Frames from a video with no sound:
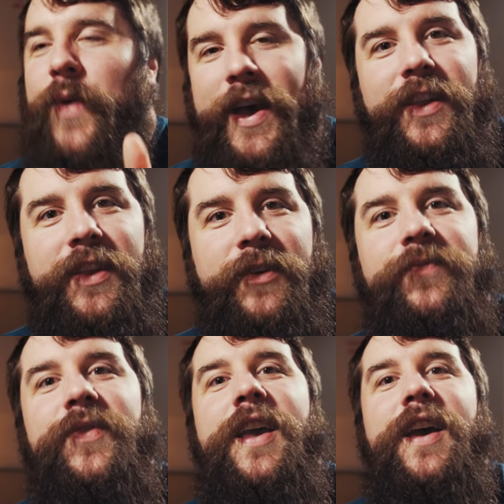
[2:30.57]
Well,
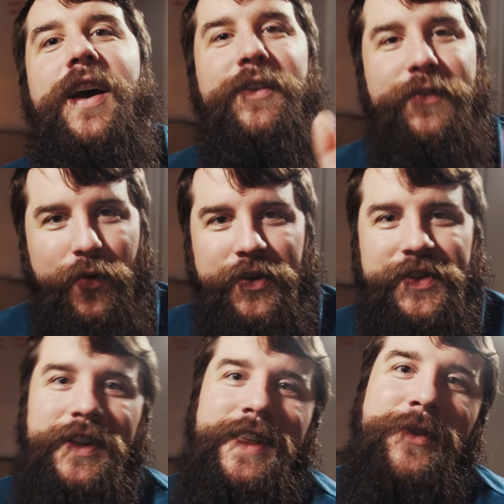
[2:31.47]

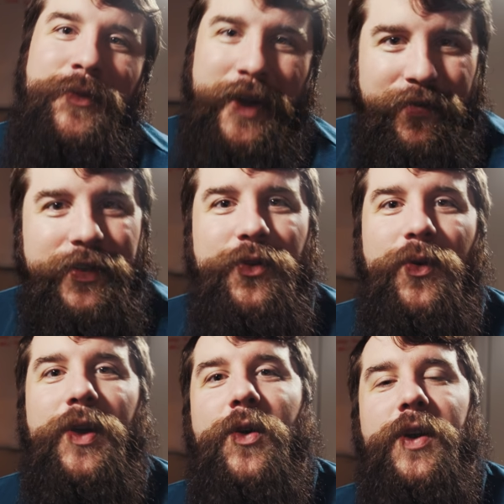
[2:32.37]
unfortunately, whenever
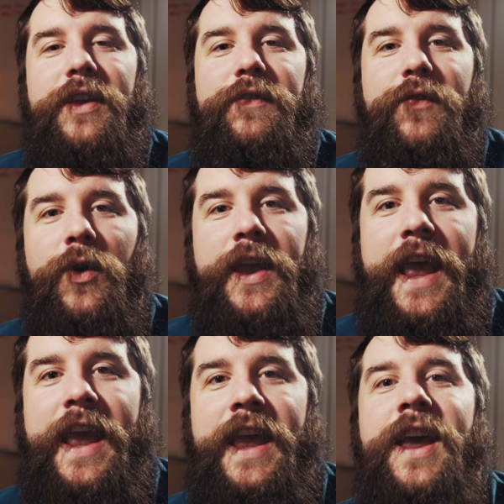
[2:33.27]
you are recording in
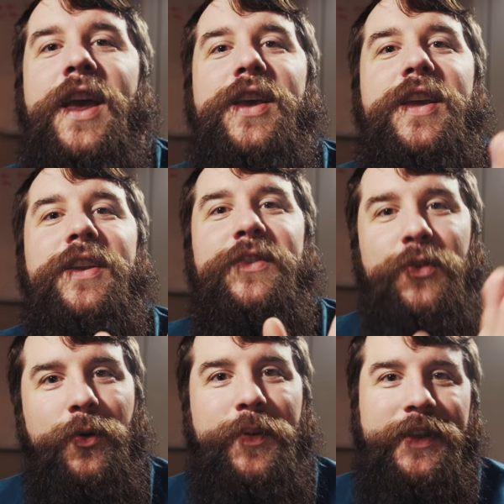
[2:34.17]
4K,
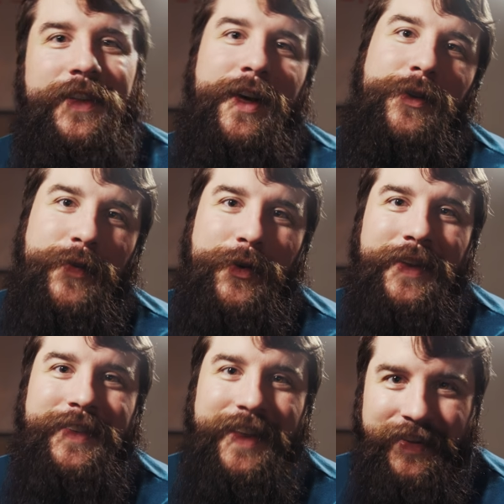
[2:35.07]
Dual pixel
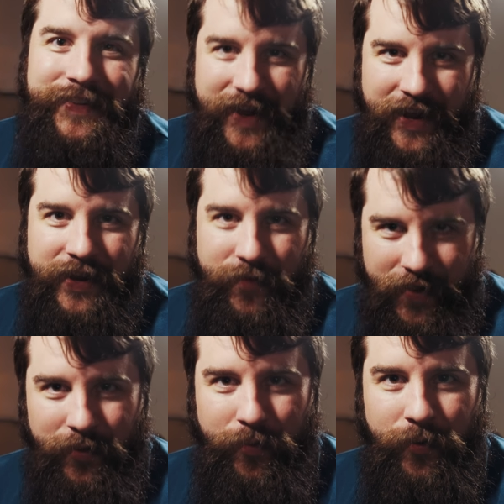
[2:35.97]
autofocus is not
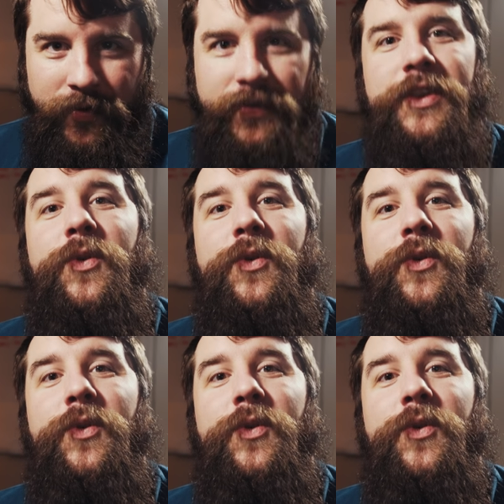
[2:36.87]
available.